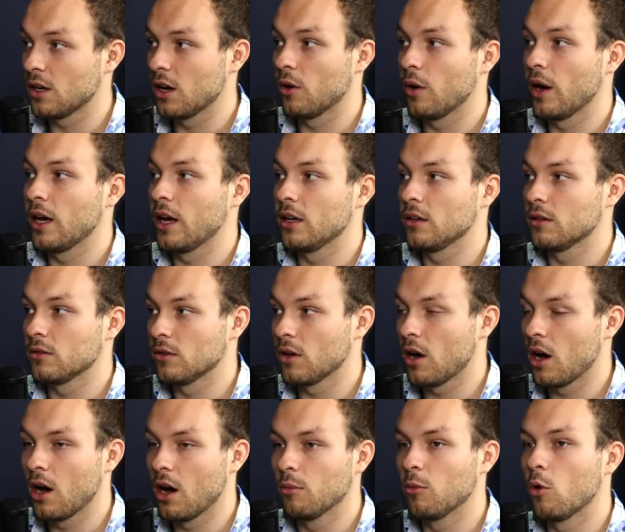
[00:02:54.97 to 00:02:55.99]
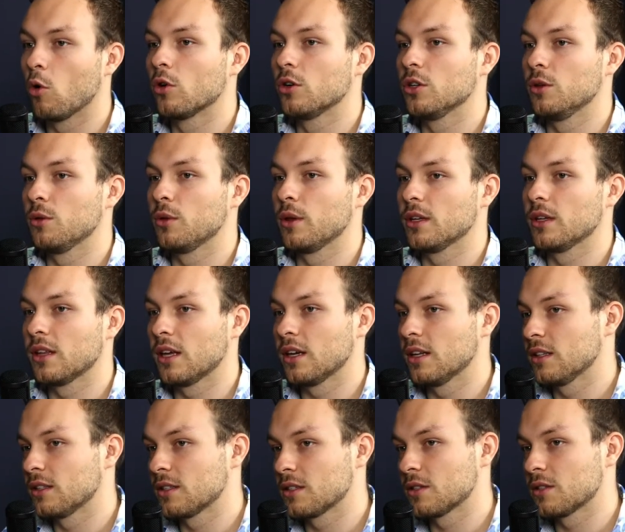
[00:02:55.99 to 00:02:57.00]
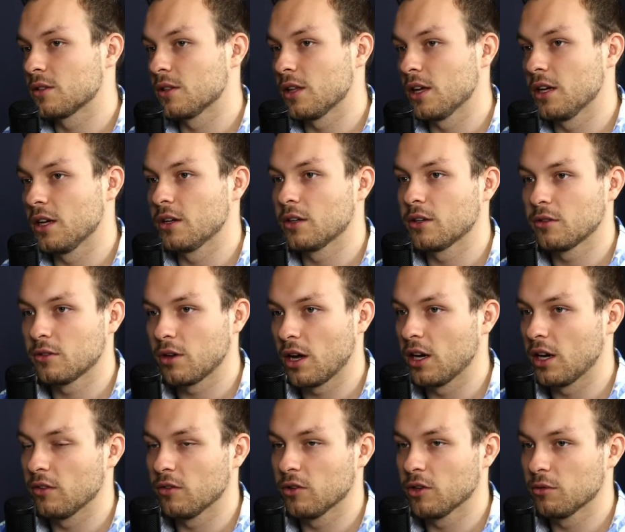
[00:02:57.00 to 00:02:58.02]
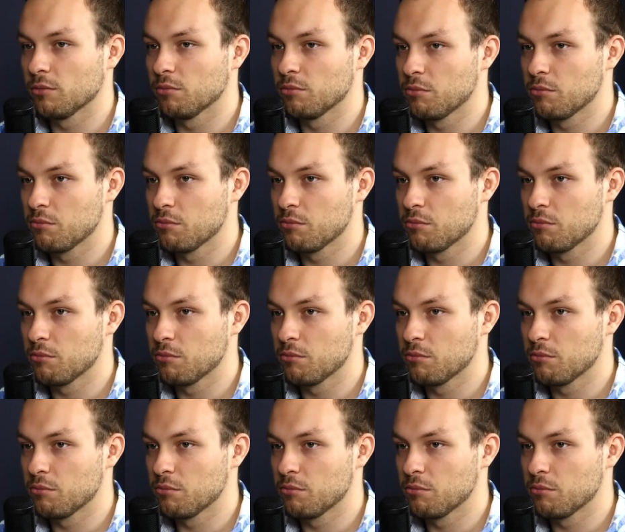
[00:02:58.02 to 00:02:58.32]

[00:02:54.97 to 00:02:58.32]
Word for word: You know, hey, or do you think that it's like kind of a